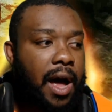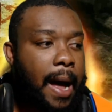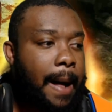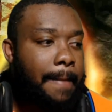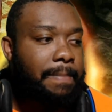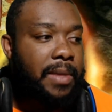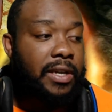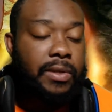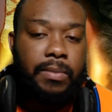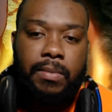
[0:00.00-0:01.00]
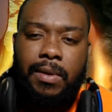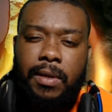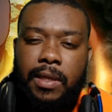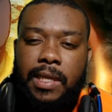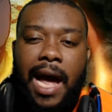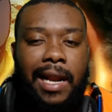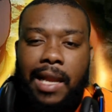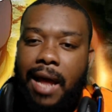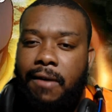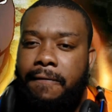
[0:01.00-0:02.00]
not
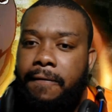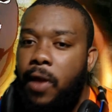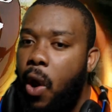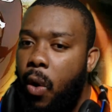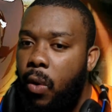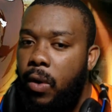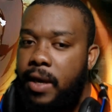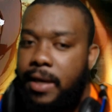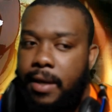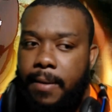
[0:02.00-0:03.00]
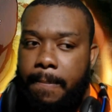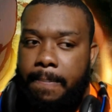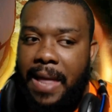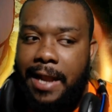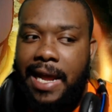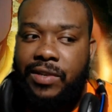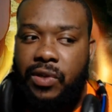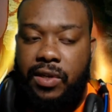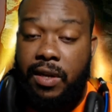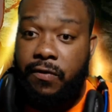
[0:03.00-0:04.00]
a lot of flow, and
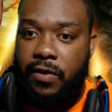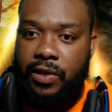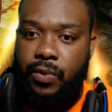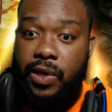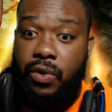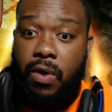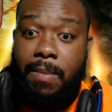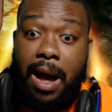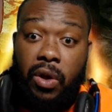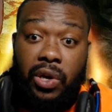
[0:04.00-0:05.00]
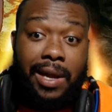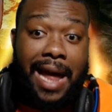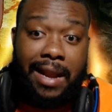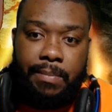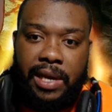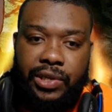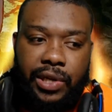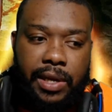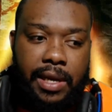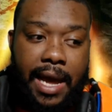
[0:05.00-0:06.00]
that's the difference when you know about good
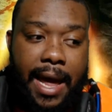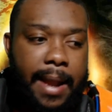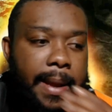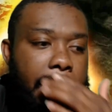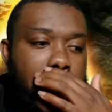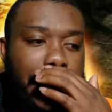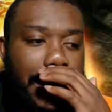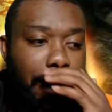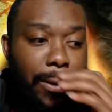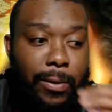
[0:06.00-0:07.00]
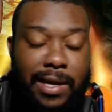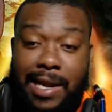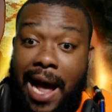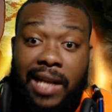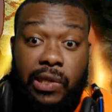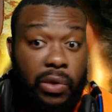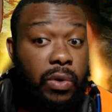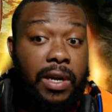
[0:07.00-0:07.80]
animation and, you know, not so